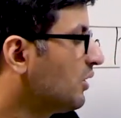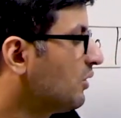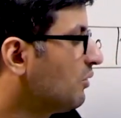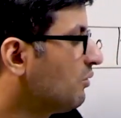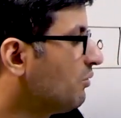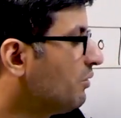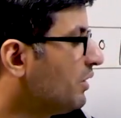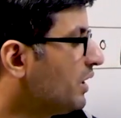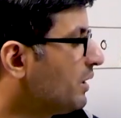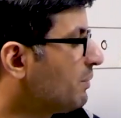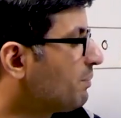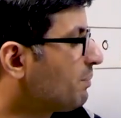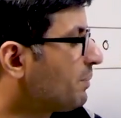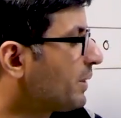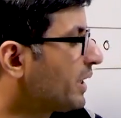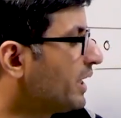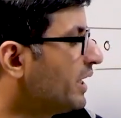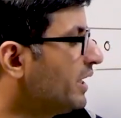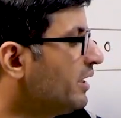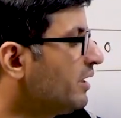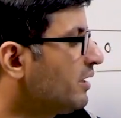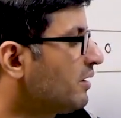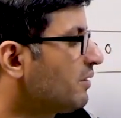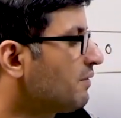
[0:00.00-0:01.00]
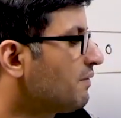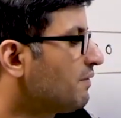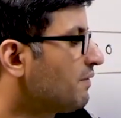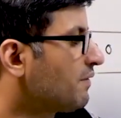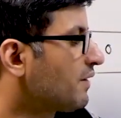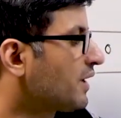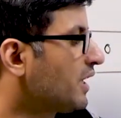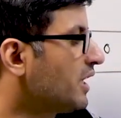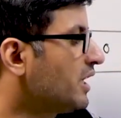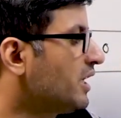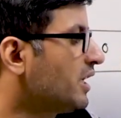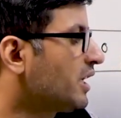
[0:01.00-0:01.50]
we print
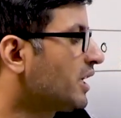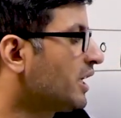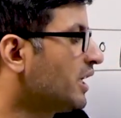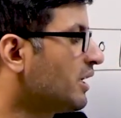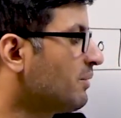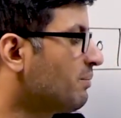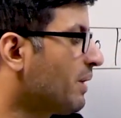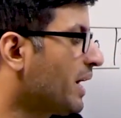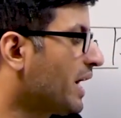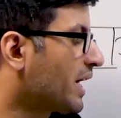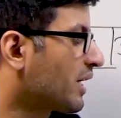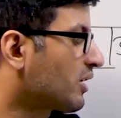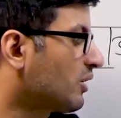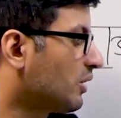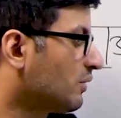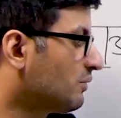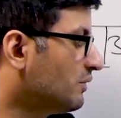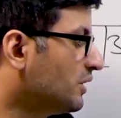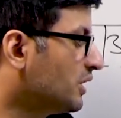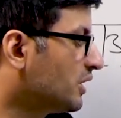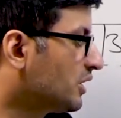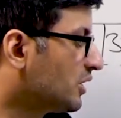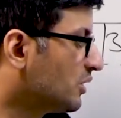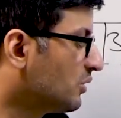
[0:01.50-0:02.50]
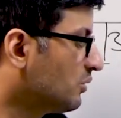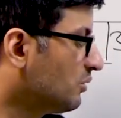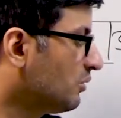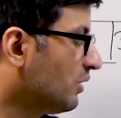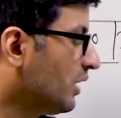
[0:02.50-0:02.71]
front and back of the queue,